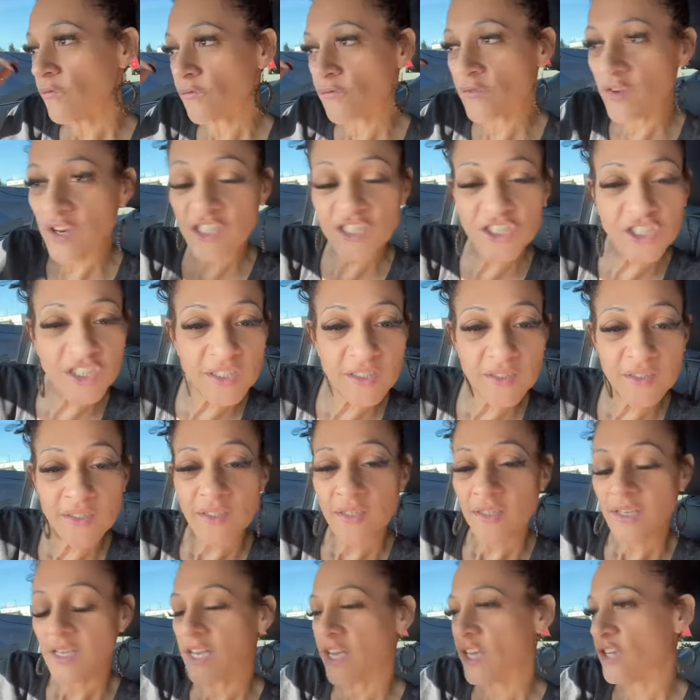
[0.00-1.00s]
vision
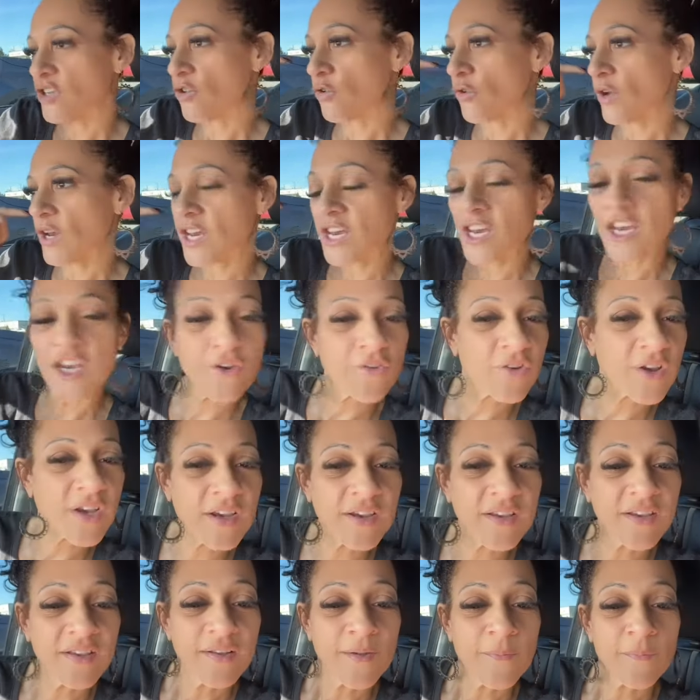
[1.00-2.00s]
and your
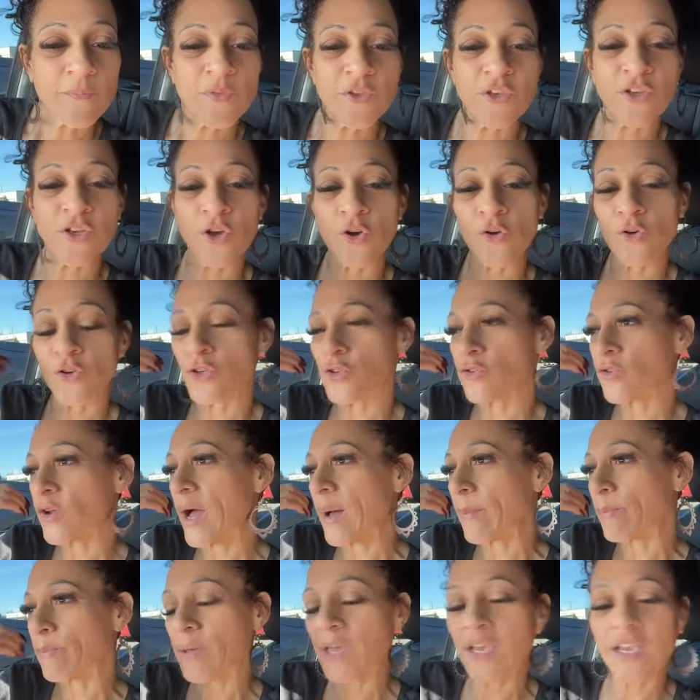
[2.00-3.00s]
hearing, you know, you're
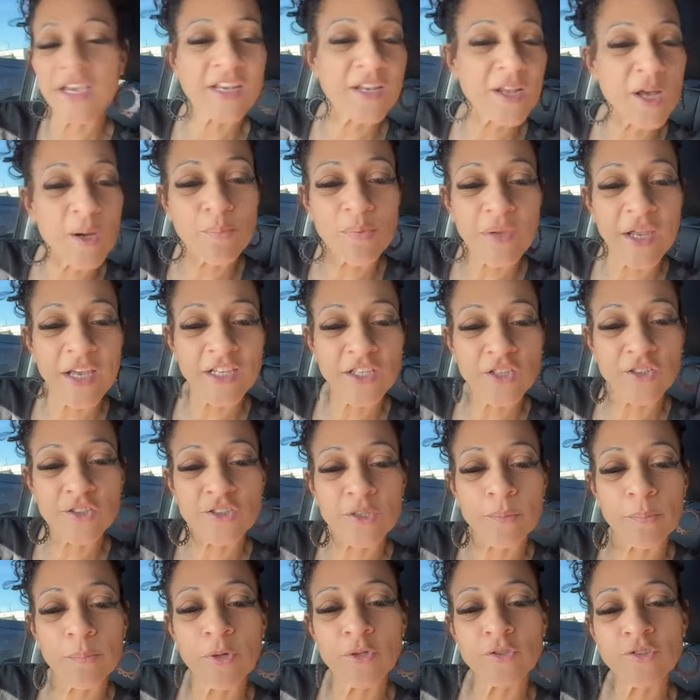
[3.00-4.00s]
not picking up like you're
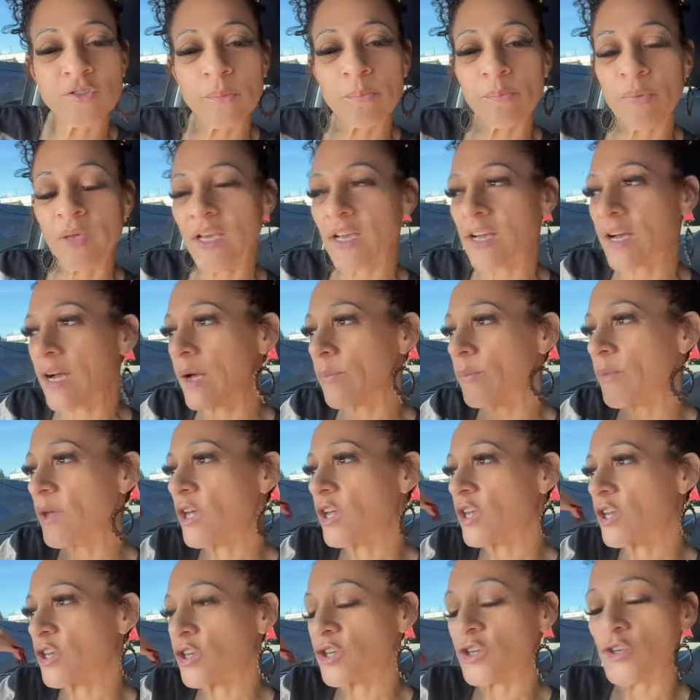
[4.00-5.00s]
supposed to pick up.
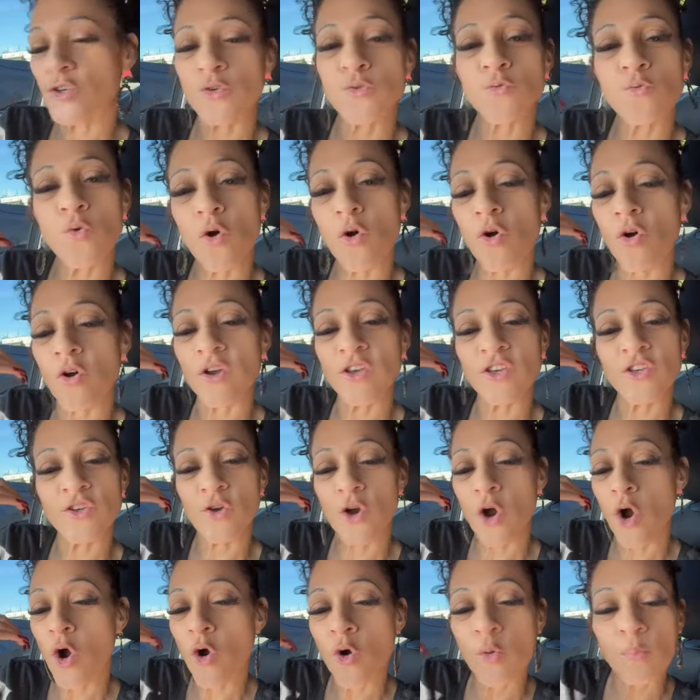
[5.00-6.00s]
You are your
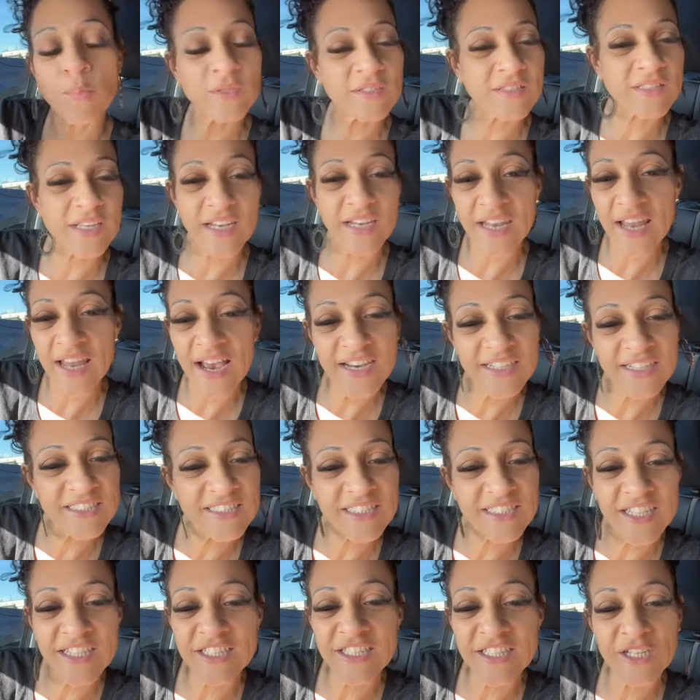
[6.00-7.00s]
hope is the
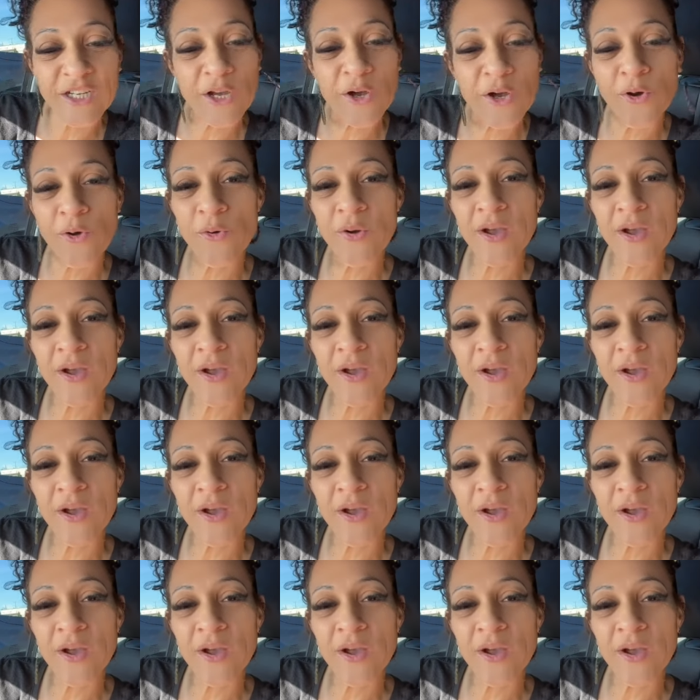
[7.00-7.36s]
thing to go